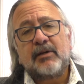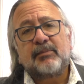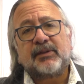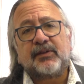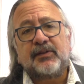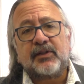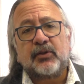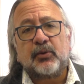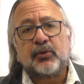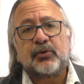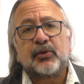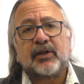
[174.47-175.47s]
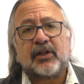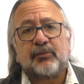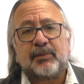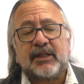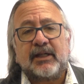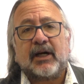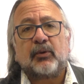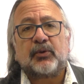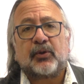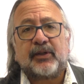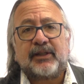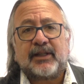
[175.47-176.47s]
but this inclusion has been
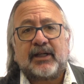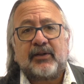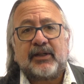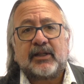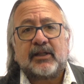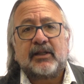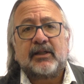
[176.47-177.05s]
authoritarian.